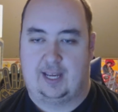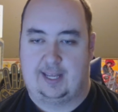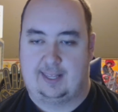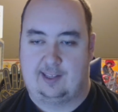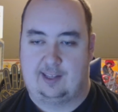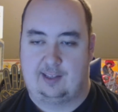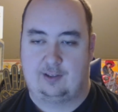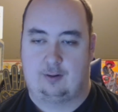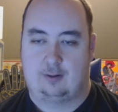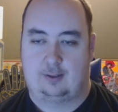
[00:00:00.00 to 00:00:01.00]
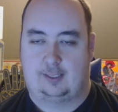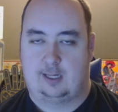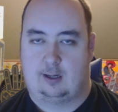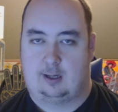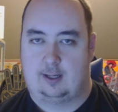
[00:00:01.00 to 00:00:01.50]
This is currently
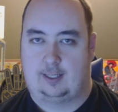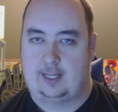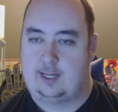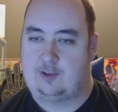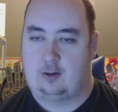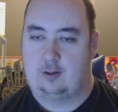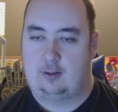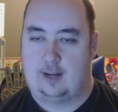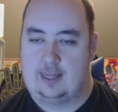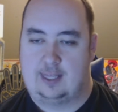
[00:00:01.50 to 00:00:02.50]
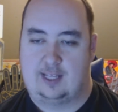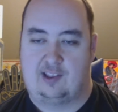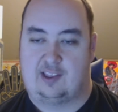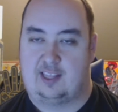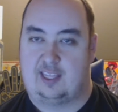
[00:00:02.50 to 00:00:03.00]
on Kickstarter, and this
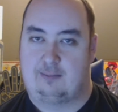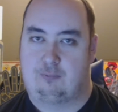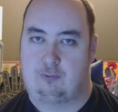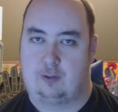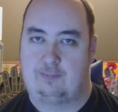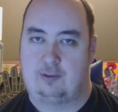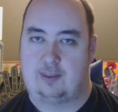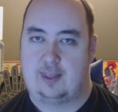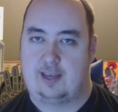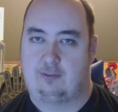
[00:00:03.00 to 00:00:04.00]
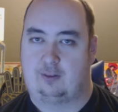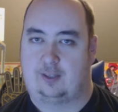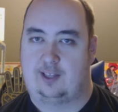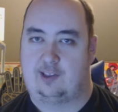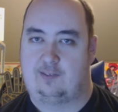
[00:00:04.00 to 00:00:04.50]
is the preview that they've
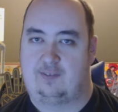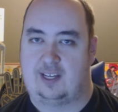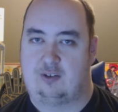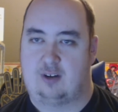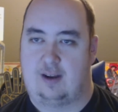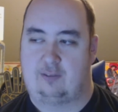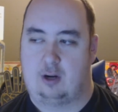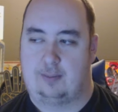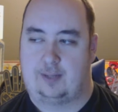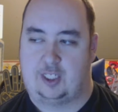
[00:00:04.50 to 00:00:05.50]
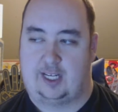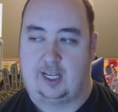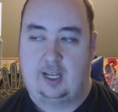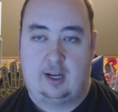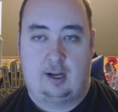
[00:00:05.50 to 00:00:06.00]
released via Drive-Through RPG.
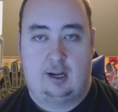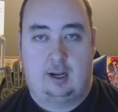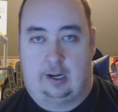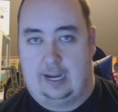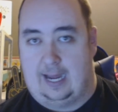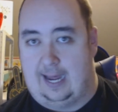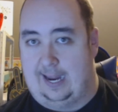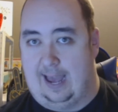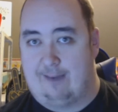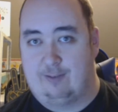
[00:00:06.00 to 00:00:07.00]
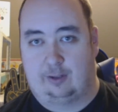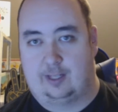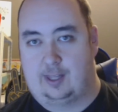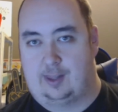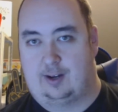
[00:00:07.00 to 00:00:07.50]
I haven't looked
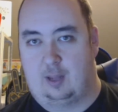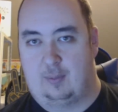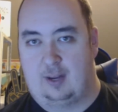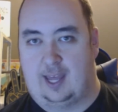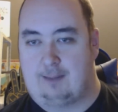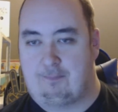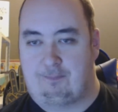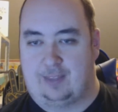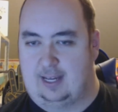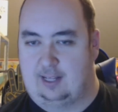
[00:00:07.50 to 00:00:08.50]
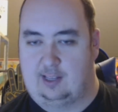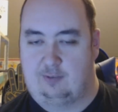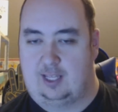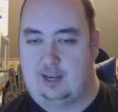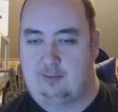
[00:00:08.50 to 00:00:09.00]
at the document yet, except for
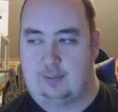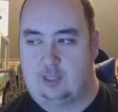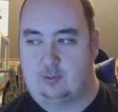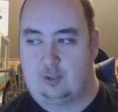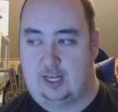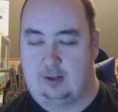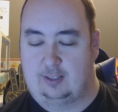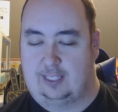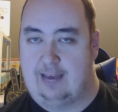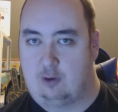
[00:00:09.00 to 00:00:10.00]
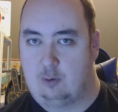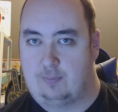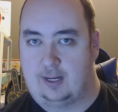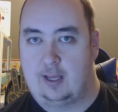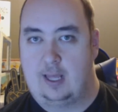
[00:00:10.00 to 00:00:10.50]
the cover page, which I currently have
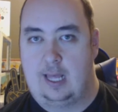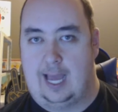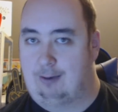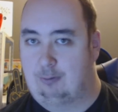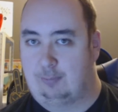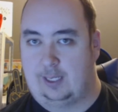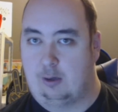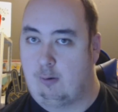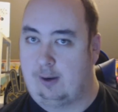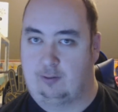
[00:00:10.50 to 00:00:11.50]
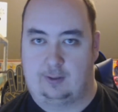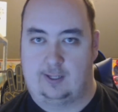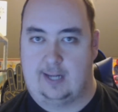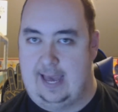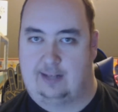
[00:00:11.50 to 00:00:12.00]
open. I will be going through
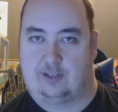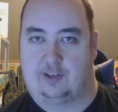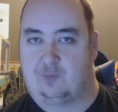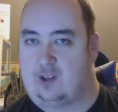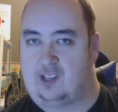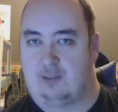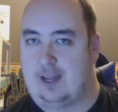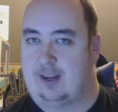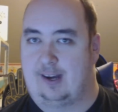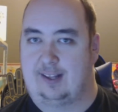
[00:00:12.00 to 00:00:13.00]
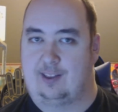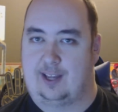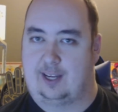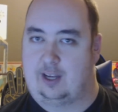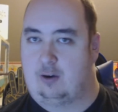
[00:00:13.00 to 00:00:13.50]
it and just voicing my thoughts as
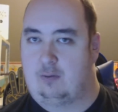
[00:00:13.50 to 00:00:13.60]
I go.